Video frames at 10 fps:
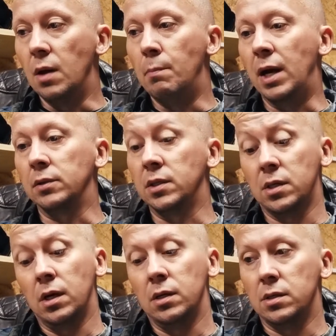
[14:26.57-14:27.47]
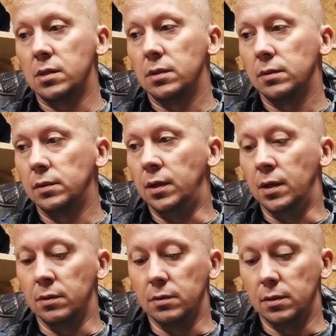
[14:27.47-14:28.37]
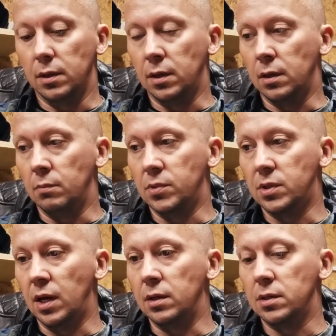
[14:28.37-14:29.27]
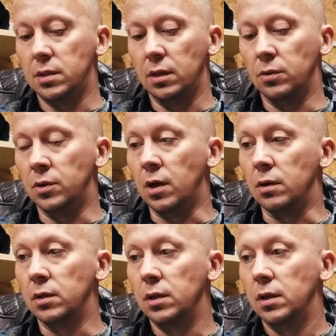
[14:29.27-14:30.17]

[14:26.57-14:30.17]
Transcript: Metal discolours, stainless steel or not.